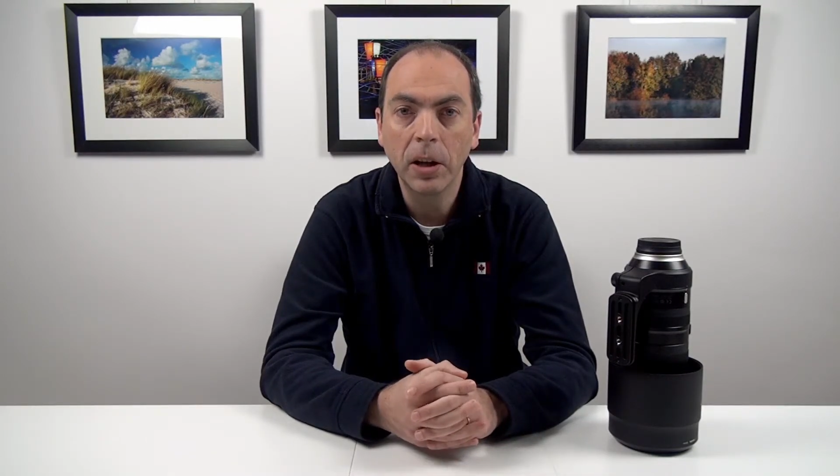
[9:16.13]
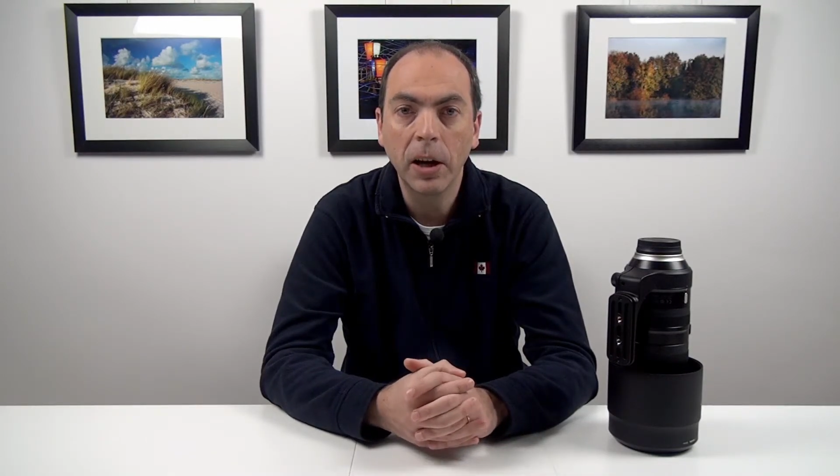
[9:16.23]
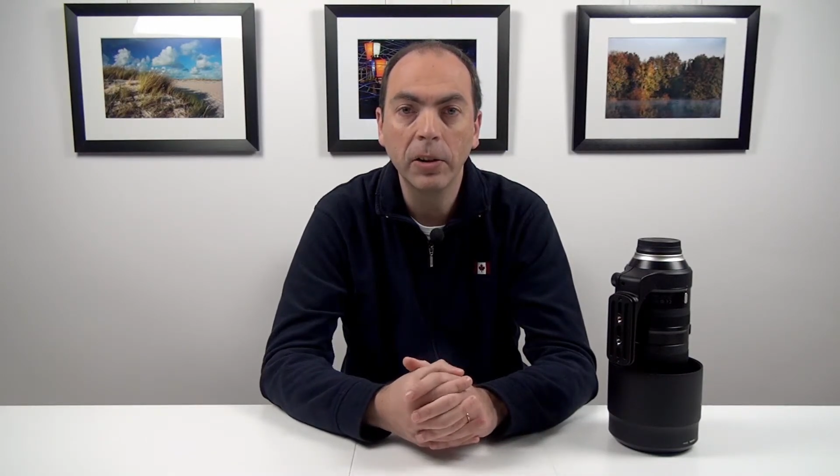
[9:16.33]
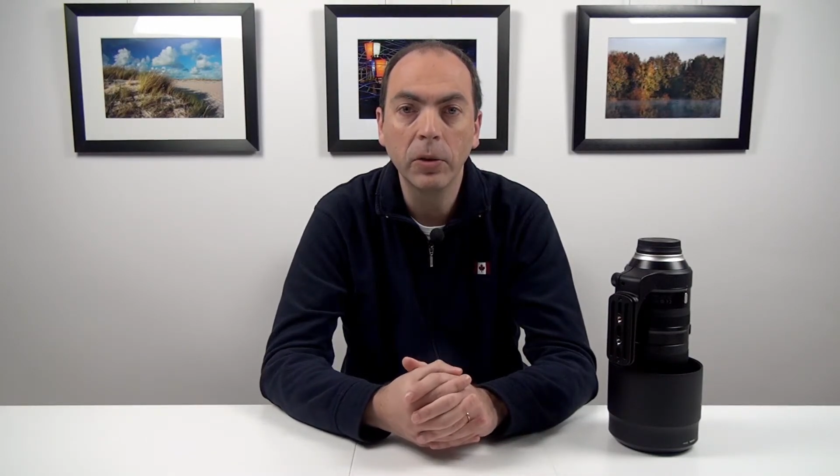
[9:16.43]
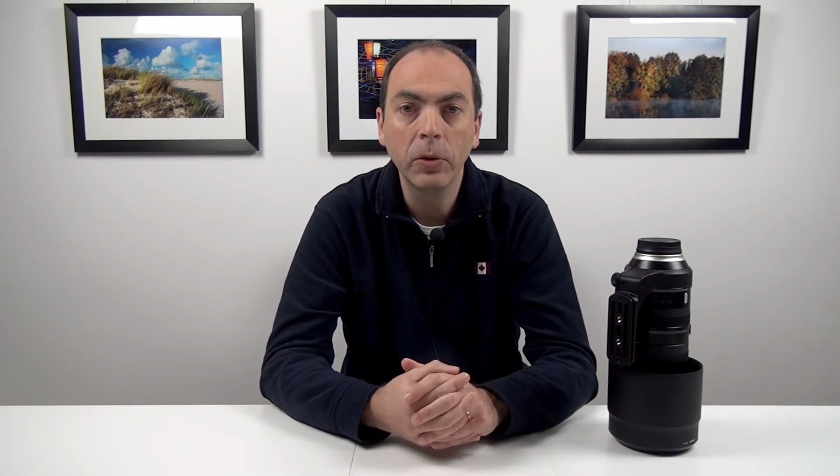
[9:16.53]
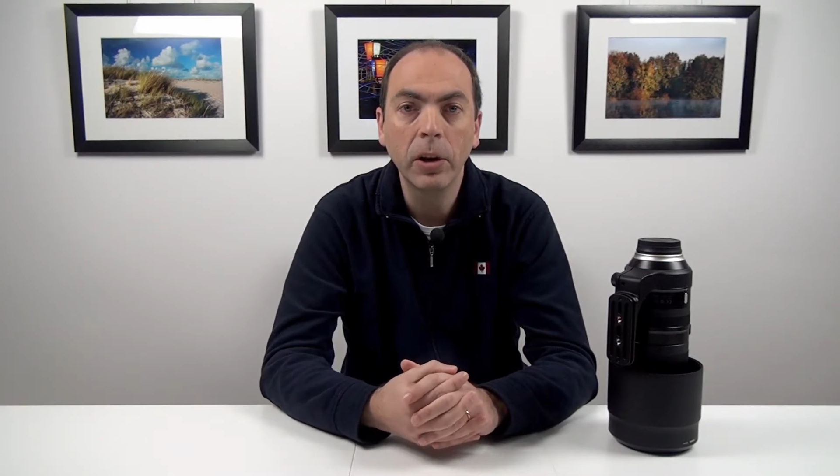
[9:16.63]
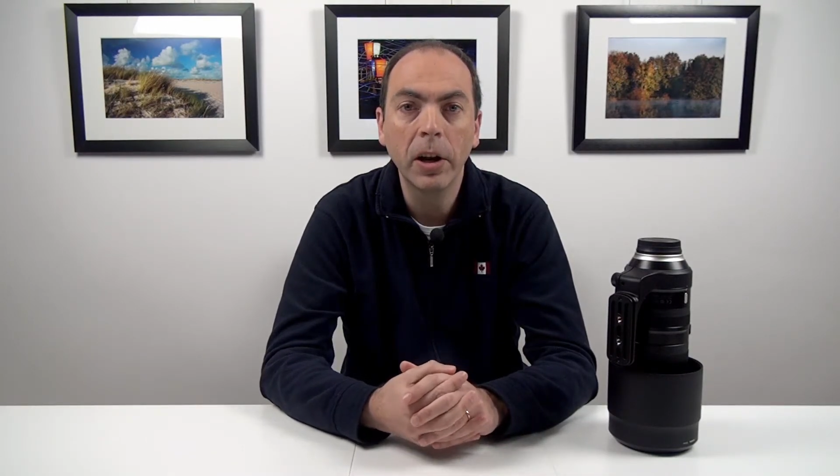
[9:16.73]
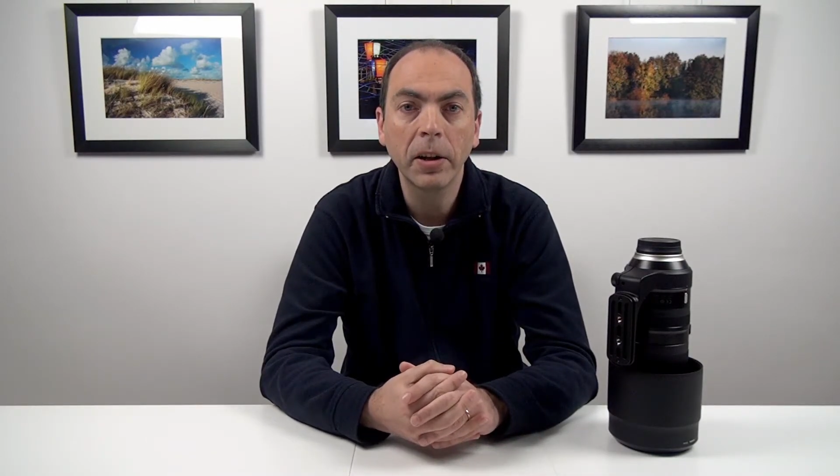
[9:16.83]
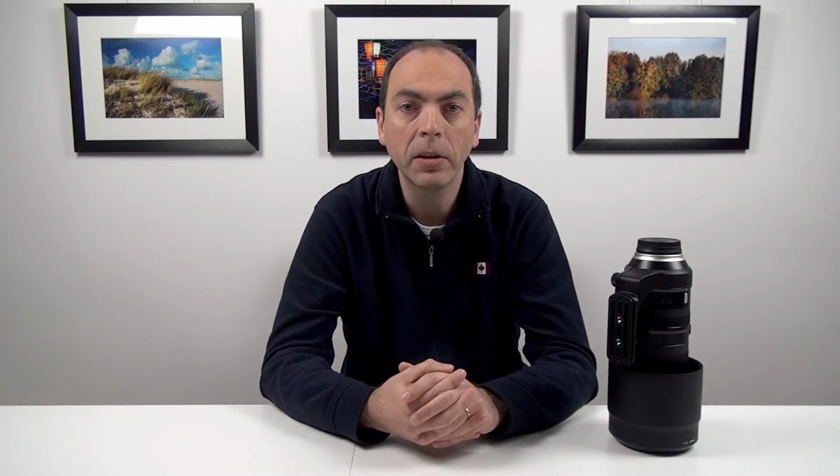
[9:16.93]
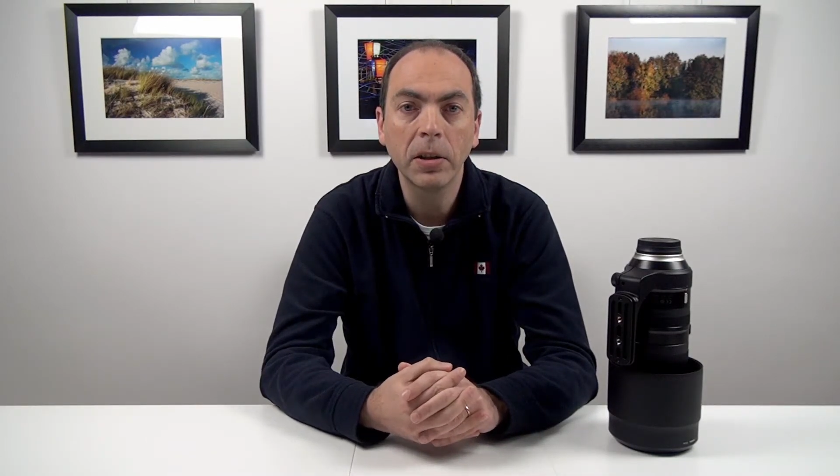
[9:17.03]
I don't
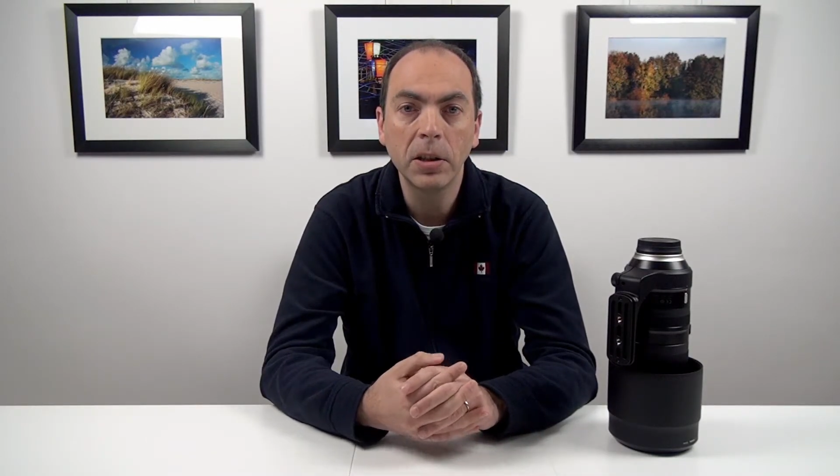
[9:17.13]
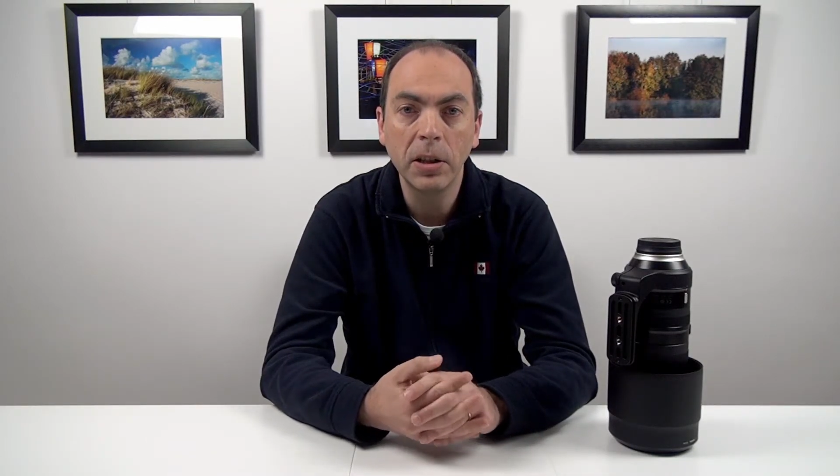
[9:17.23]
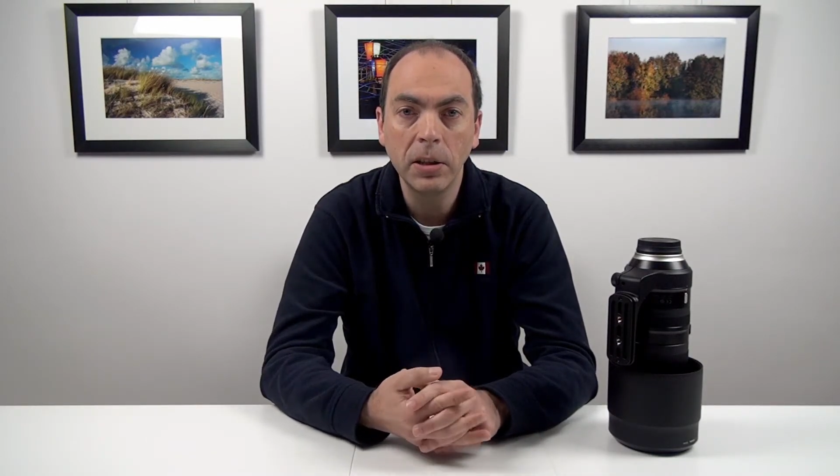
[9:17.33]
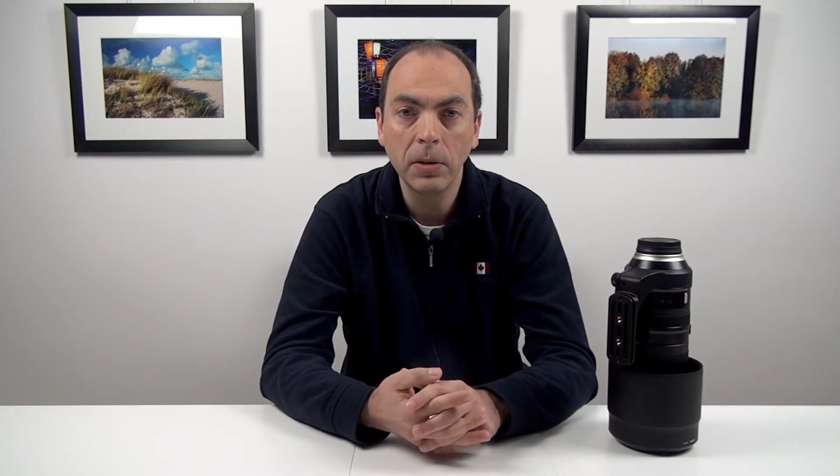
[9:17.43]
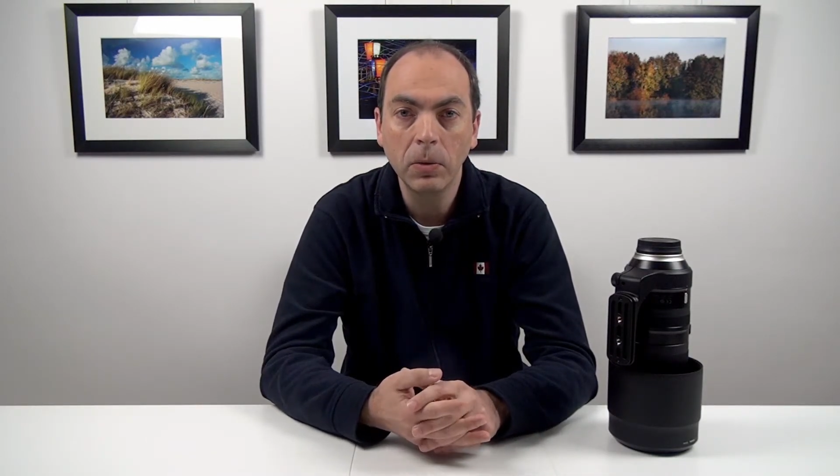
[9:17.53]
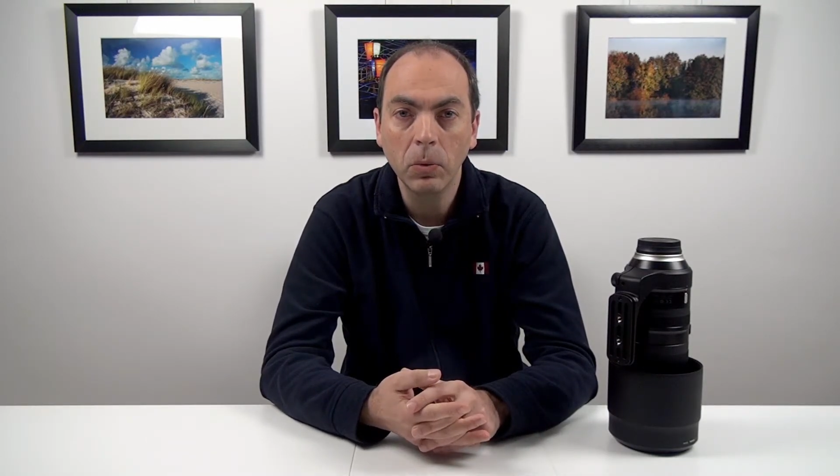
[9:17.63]
like the scene